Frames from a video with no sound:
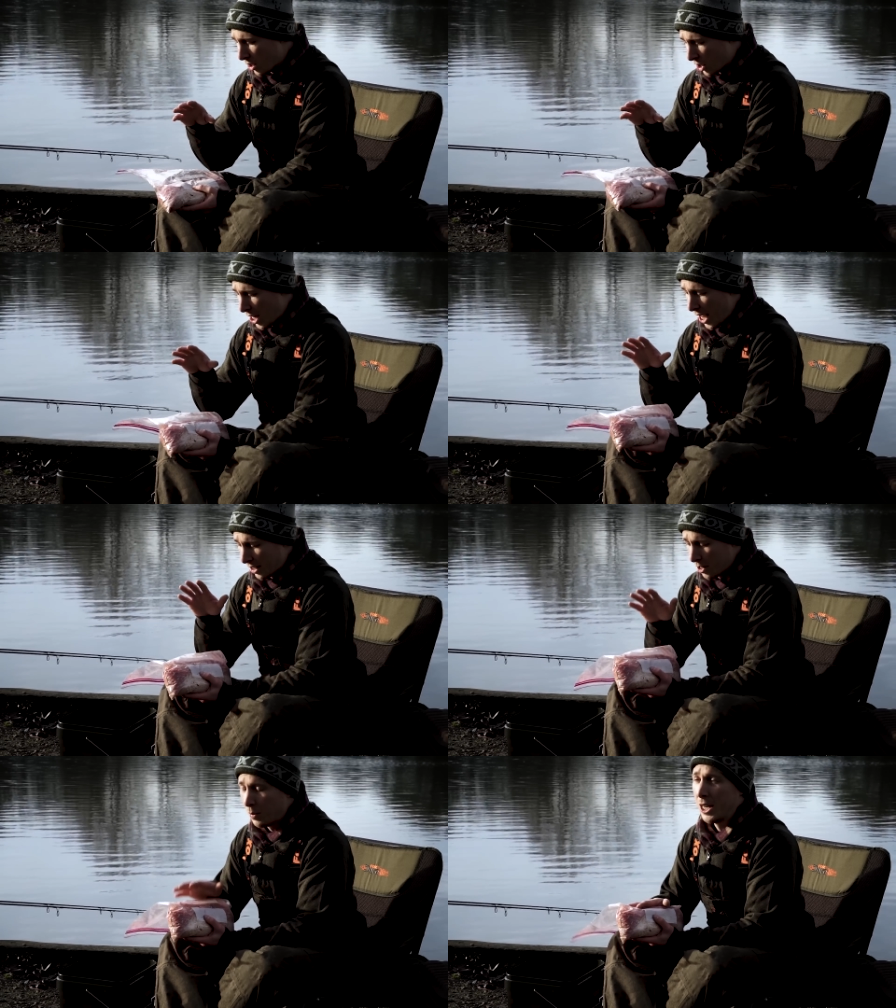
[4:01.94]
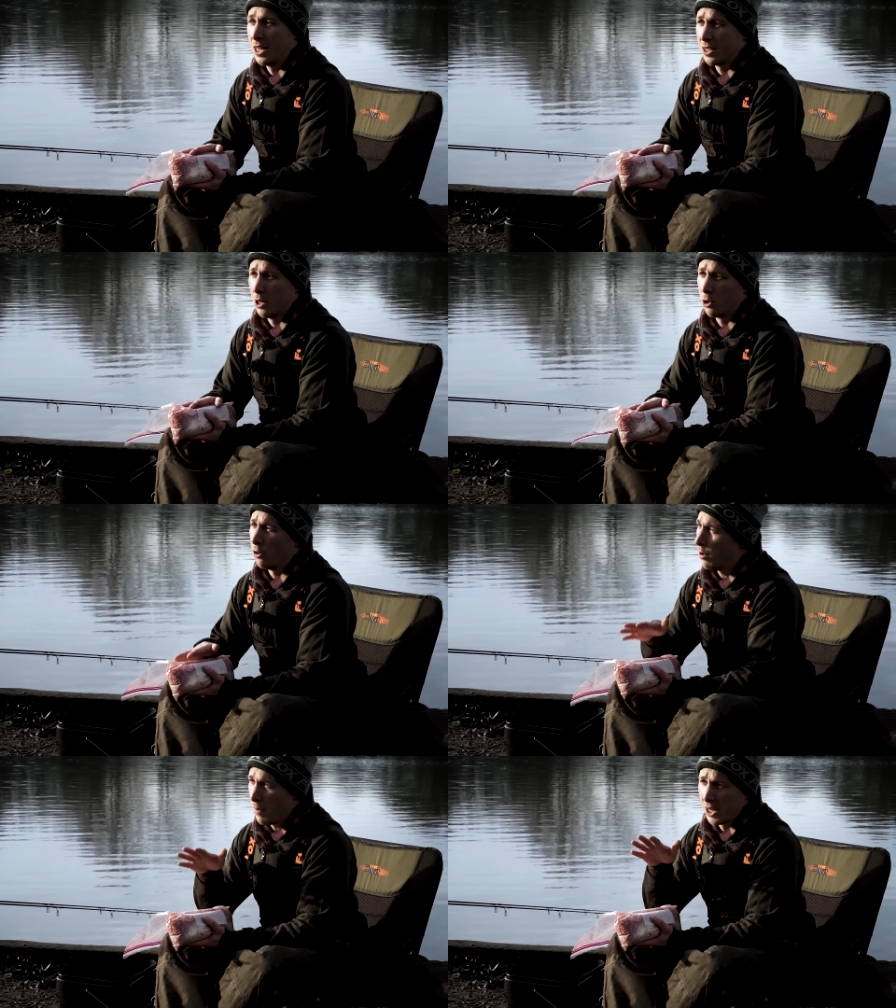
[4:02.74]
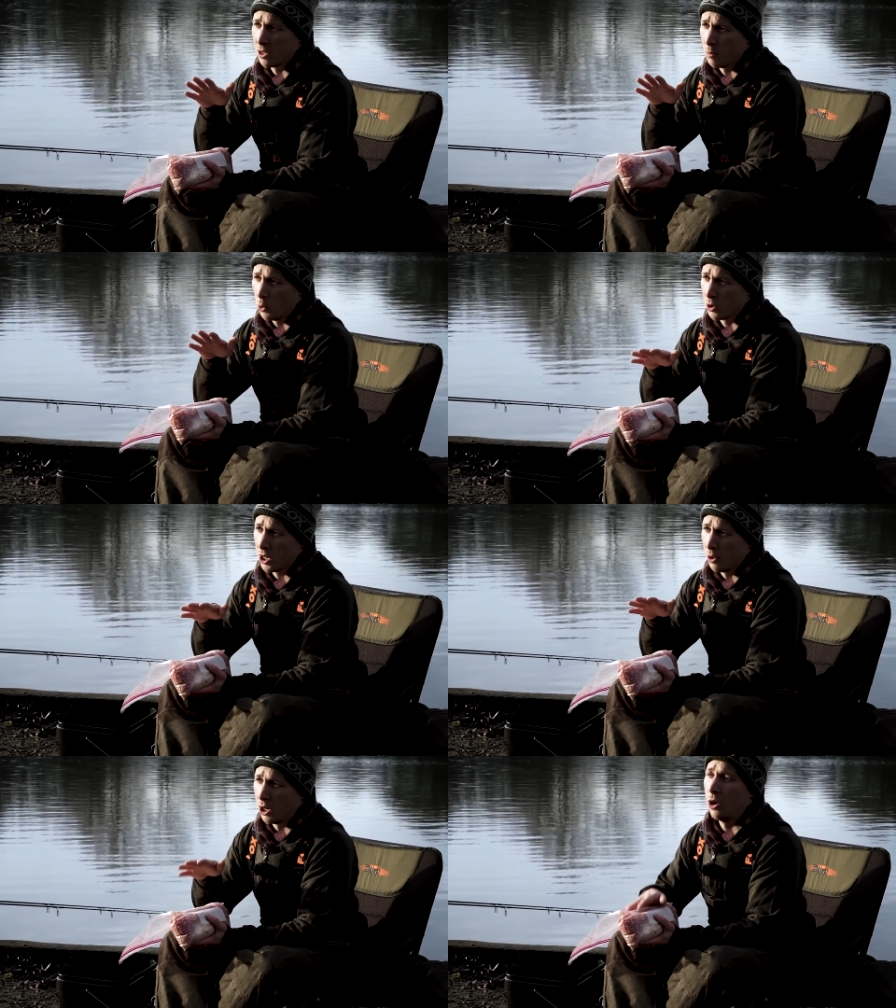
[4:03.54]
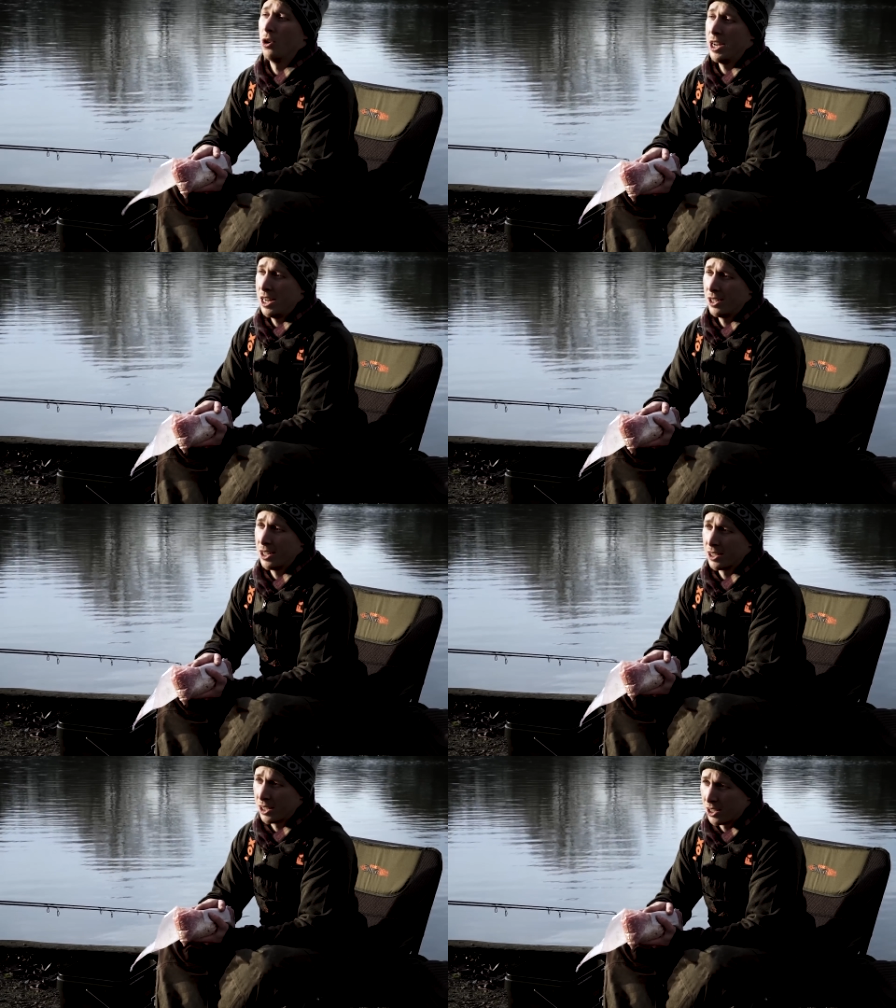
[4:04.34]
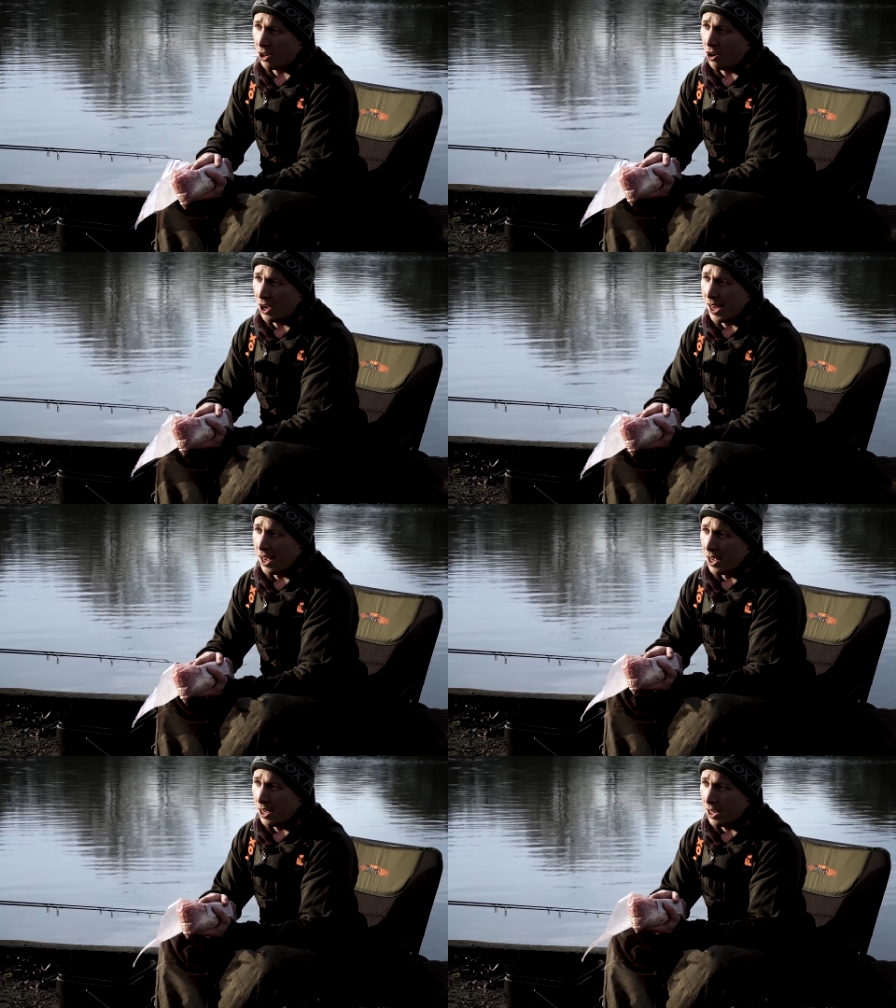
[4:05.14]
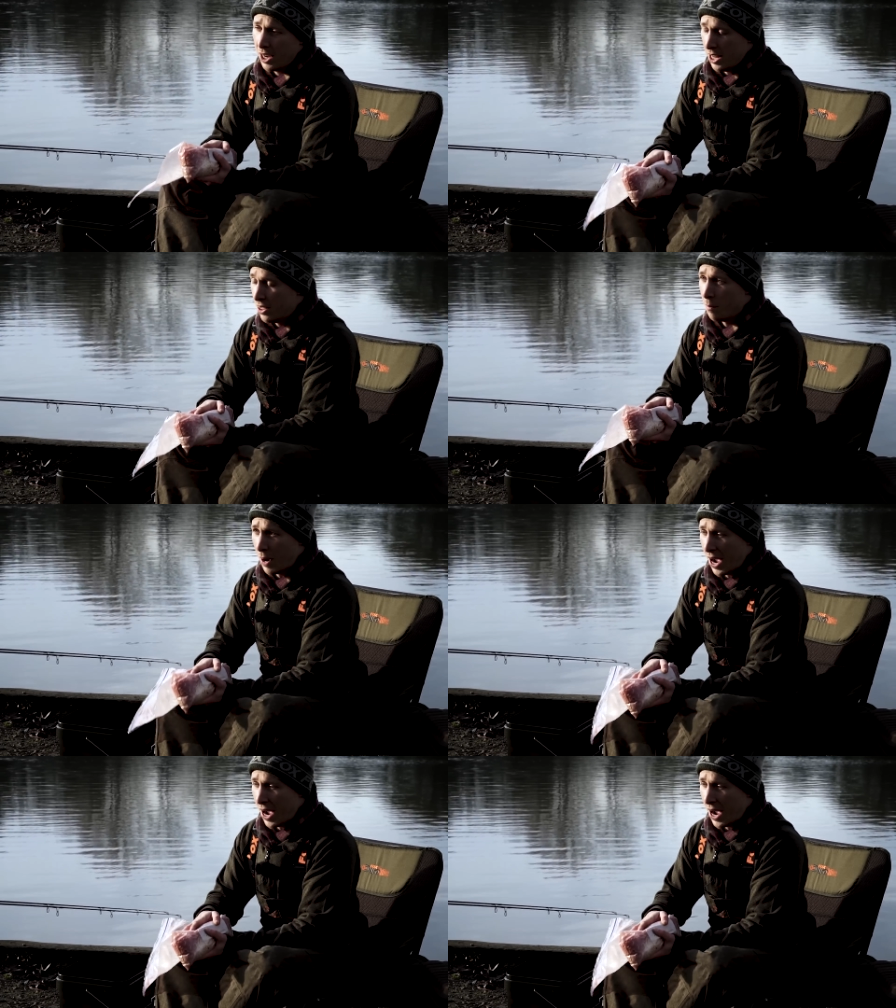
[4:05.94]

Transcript: So yeah, completely sealed off. It makes them also a lot easier to tie in the